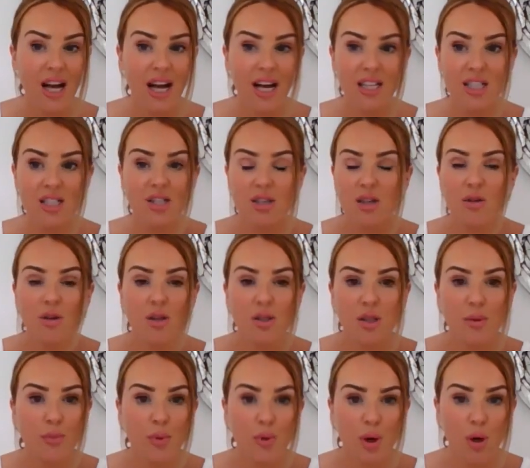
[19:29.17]
And
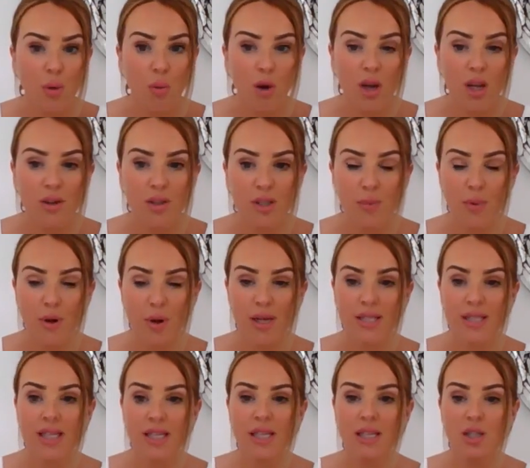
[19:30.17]
not to put a wallow
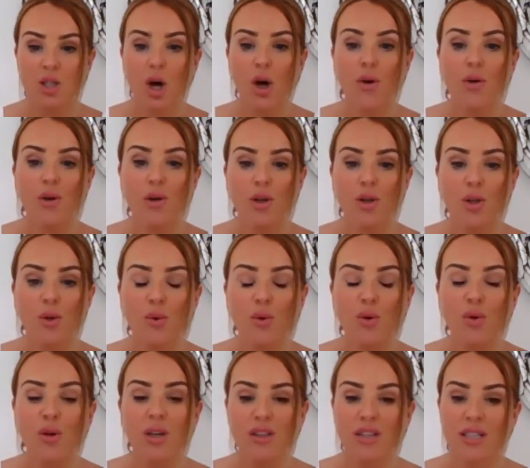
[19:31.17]
depressing tone on you
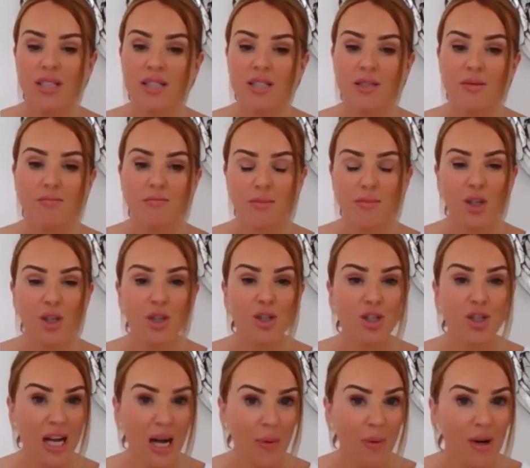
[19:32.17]
all at this
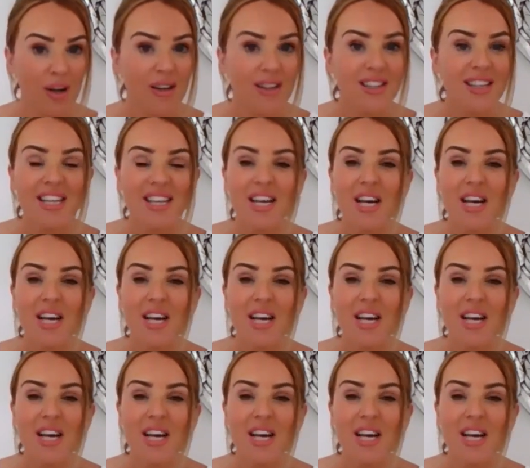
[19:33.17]
lunch hour,